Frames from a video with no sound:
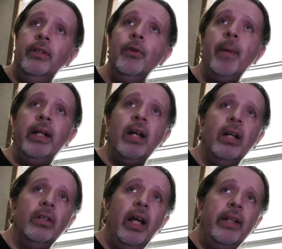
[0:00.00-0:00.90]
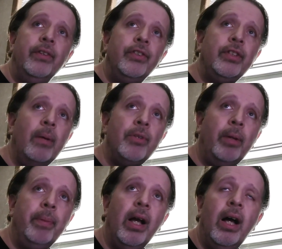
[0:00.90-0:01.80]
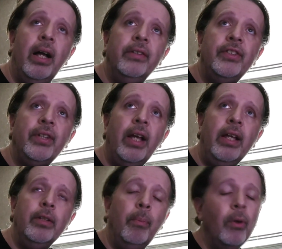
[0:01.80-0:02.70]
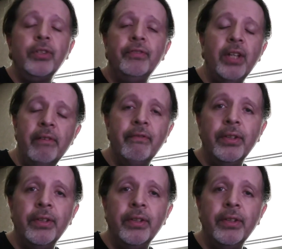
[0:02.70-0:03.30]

You may not like the subject behind, say, The Boys of St.